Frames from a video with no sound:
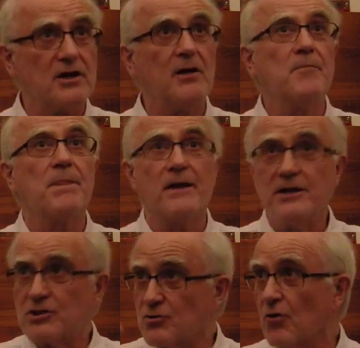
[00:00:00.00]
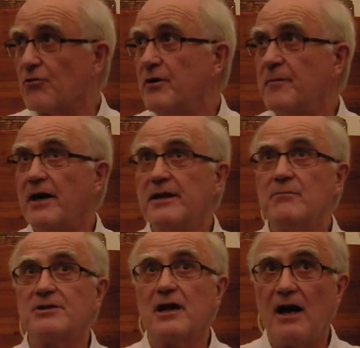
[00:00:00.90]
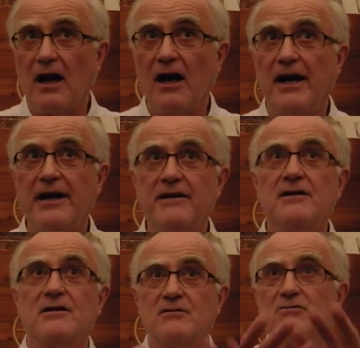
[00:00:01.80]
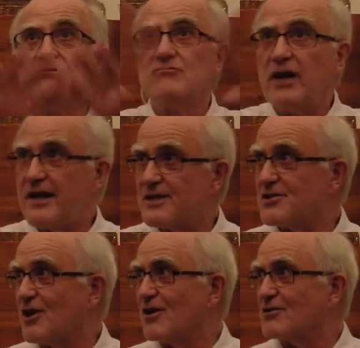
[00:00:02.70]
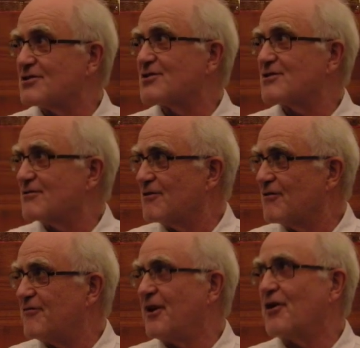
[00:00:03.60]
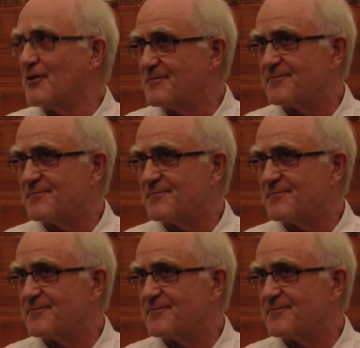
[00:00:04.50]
an extraordinary man. He was a high Renaissance figure.